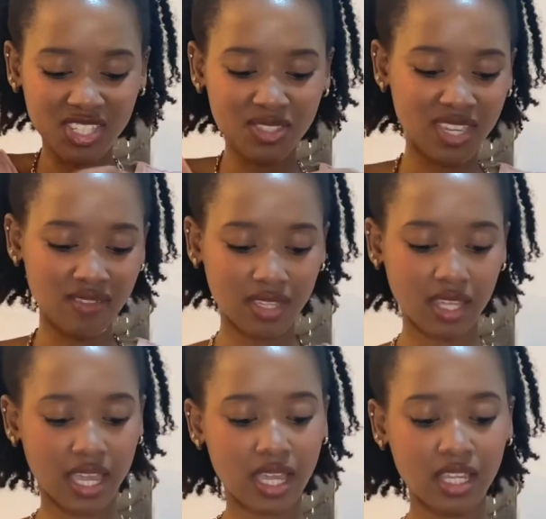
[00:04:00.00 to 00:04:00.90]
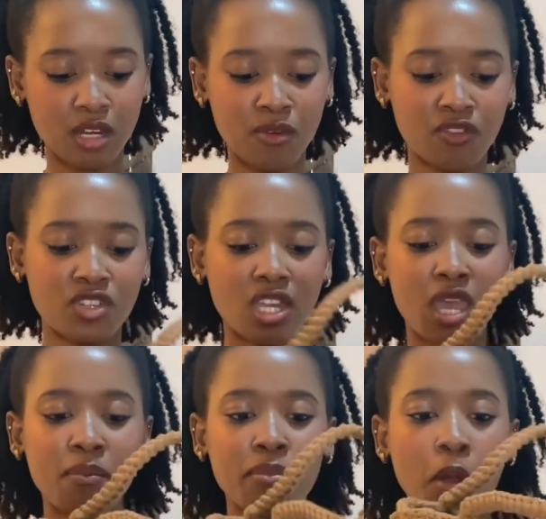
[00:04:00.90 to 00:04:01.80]
give it like a little bit of
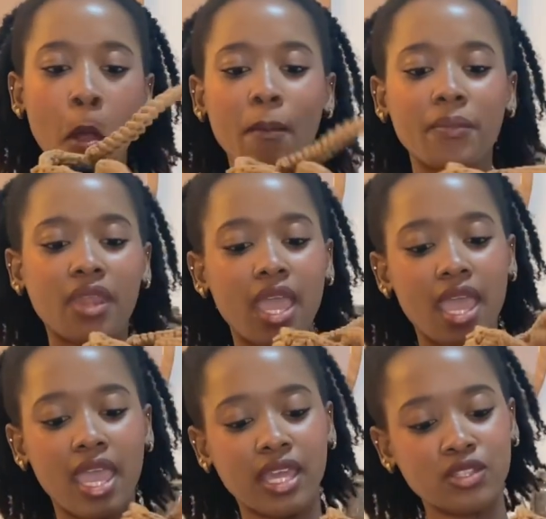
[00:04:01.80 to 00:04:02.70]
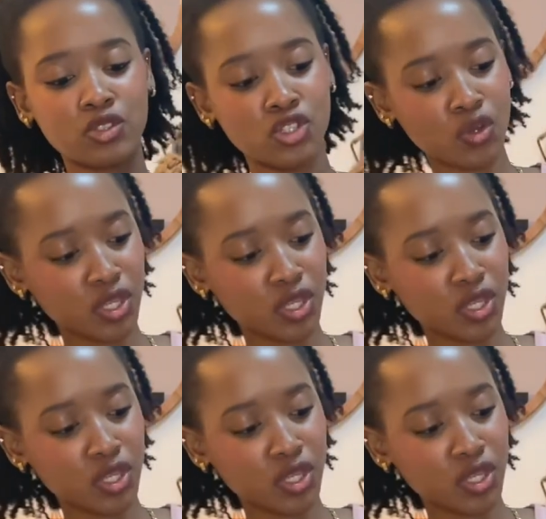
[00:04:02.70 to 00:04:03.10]
shape and to show it to